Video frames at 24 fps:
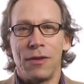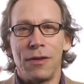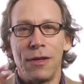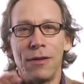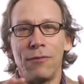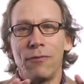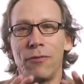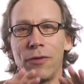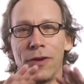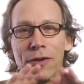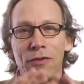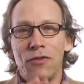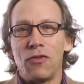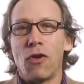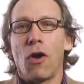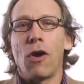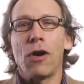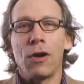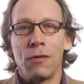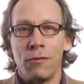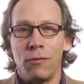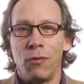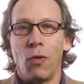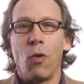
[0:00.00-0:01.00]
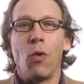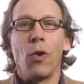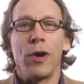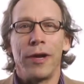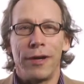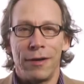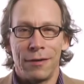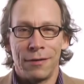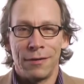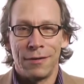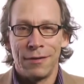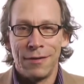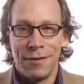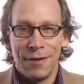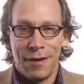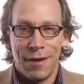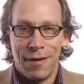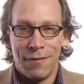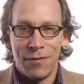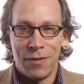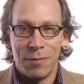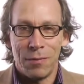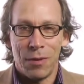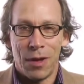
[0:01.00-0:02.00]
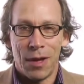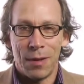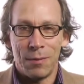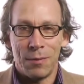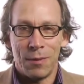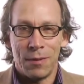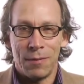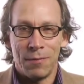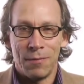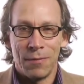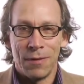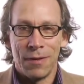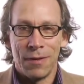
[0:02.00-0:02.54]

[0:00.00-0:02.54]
an infinite dark void of the Bible.